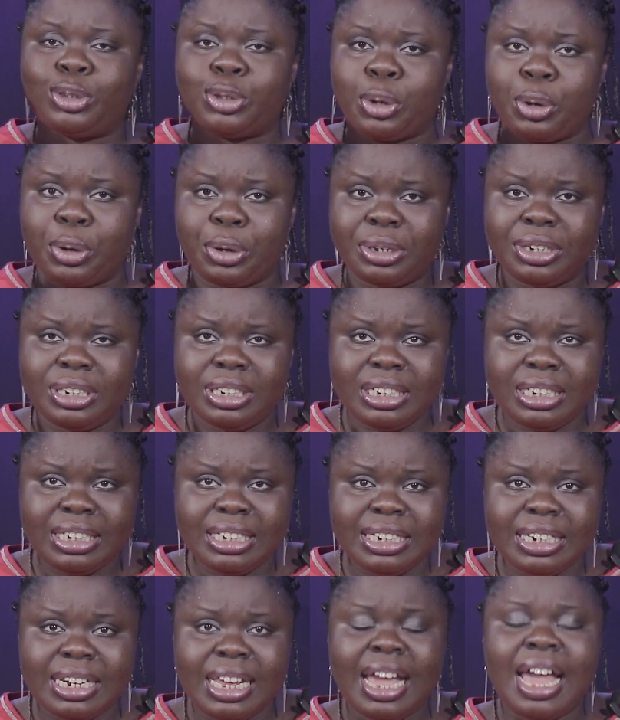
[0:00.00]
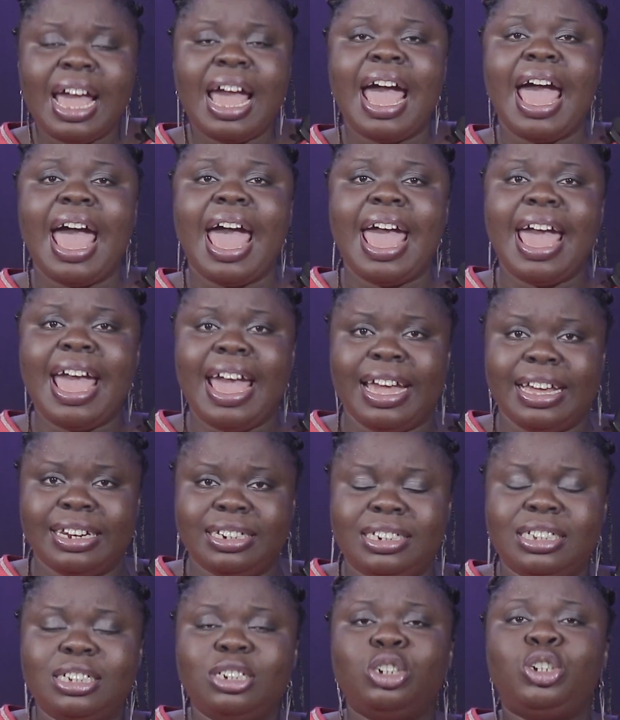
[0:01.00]
Son,
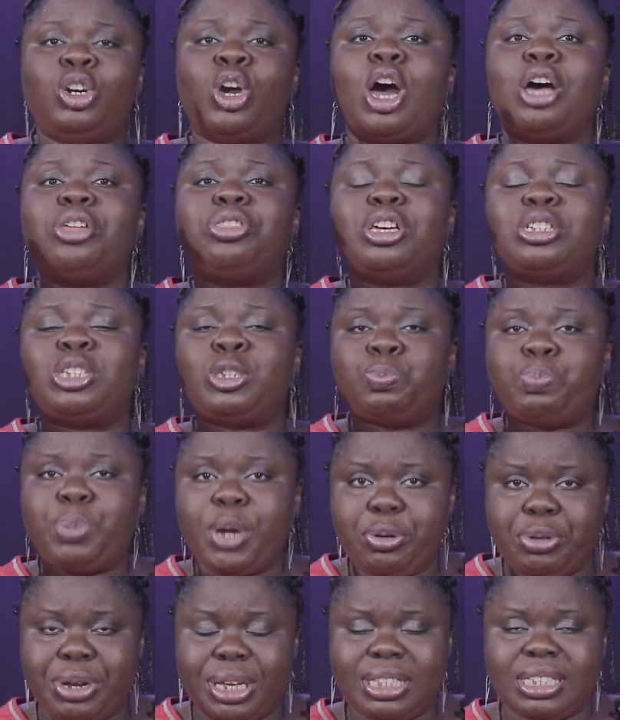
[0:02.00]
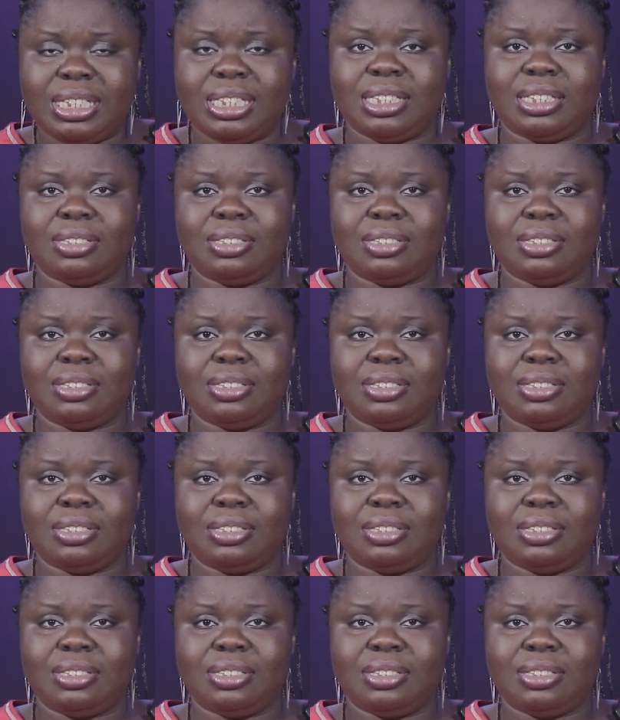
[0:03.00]
and God the Spirit.